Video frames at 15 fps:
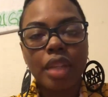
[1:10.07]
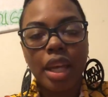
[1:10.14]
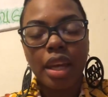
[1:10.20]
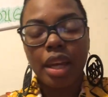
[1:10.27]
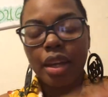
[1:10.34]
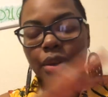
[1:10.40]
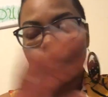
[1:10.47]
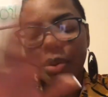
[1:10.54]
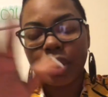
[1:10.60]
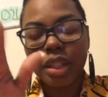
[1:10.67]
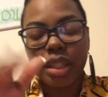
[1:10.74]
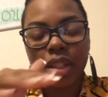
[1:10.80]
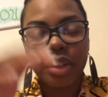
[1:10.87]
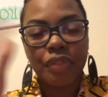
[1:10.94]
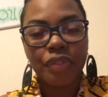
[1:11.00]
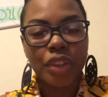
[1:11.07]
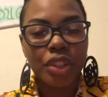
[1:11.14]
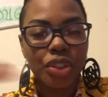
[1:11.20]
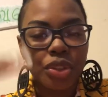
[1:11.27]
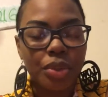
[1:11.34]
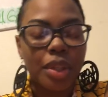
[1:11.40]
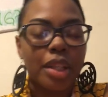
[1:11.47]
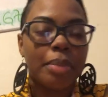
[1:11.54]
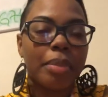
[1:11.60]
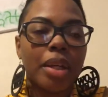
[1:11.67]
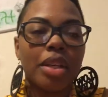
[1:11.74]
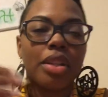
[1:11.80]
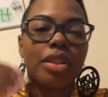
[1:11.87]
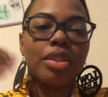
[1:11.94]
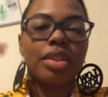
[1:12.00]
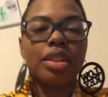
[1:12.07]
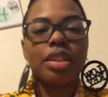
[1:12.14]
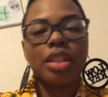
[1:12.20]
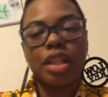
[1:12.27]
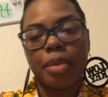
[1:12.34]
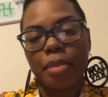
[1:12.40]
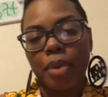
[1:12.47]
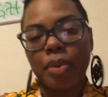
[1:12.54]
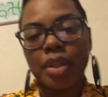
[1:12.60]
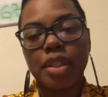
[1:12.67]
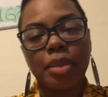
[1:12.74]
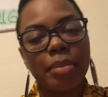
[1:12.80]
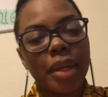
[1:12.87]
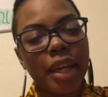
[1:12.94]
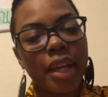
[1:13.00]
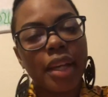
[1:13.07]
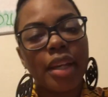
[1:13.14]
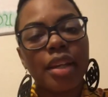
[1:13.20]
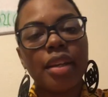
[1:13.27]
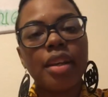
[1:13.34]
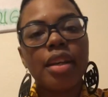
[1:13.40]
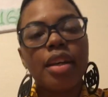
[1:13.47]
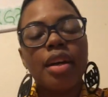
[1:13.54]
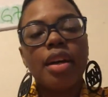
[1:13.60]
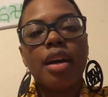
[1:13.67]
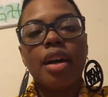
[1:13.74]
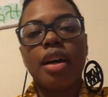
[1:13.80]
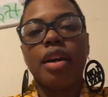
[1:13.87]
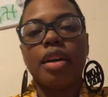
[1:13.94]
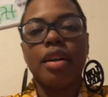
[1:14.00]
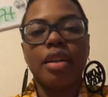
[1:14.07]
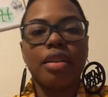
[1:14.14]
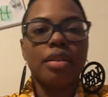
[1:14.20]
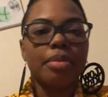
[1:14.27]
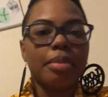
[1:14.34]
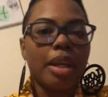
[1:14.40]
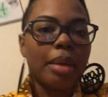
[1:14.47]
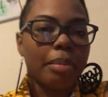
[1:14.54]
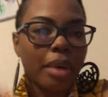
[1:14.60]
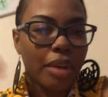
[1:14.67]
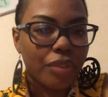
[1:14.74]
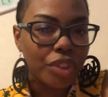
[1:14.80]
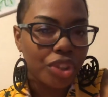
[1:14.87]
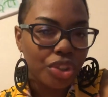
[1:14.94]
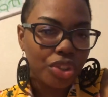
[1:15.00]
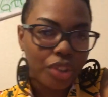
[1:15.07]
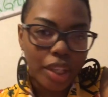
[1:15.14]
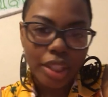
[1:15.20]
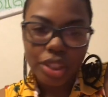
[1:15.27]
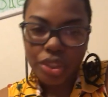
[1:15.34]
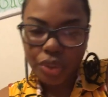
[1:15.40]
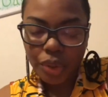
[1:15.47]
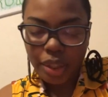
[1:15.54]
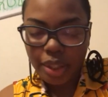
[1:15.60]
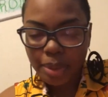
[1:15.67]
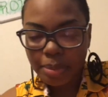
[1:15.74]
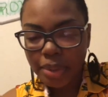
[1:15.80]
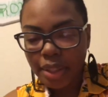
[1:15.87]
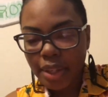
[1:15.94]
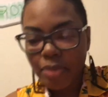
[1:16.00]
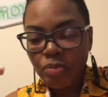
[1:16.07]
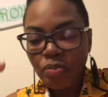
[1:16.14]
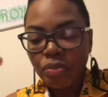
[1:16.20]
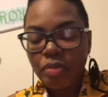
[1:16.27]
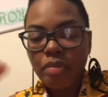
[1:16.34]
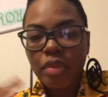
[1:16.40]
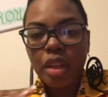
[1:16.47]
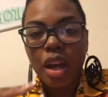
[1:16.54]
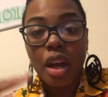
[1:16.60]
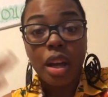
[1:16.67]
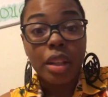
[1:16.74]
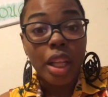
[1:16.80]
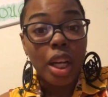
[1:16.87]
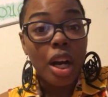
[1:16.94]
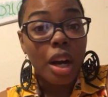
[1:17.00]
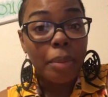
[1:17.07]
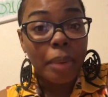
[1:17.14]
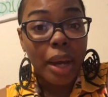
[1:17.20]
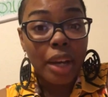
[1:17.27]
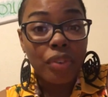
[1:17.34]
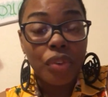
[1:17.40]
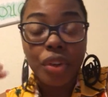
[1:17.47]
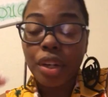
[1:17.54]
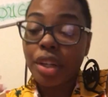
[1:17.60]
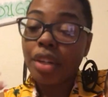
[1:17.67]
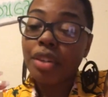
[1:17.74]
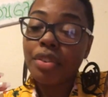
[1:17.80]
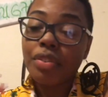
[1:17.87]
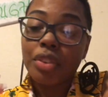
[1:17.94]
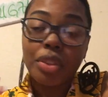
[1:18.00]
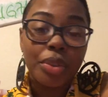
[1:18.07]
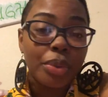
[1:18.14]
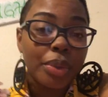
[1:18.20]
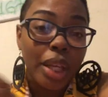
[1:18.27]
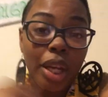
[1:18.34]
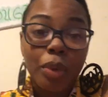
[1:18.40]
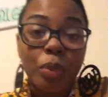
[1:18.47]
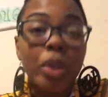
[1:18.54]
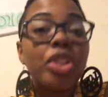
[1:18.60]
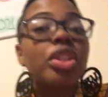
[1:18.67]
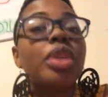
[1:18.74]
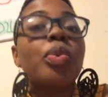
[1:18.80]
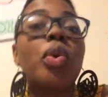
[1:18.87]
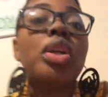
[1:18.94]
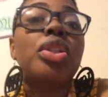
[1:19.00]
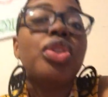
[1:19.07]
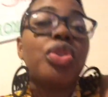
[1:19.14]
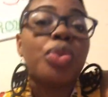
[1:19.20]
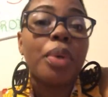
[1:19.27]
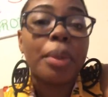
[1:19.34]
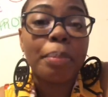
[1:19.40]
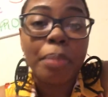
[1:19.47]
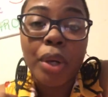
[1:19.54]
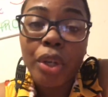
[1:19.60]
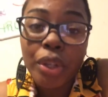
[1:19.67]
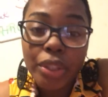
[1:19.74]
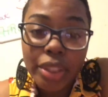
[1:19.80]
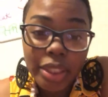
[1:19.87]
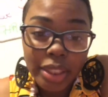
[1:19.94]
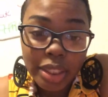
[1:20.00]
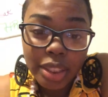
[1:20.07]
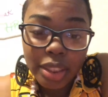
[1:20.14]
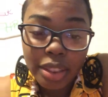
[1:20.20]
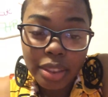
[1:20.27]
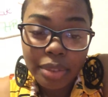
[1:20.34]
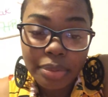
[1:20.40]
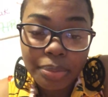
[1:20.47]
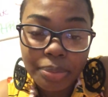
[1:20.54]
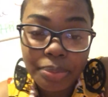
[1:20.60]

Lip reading: and we conversed through emails, sending my resume, and my official transcripts, they called back for an interview. They originally wanted to do it in person,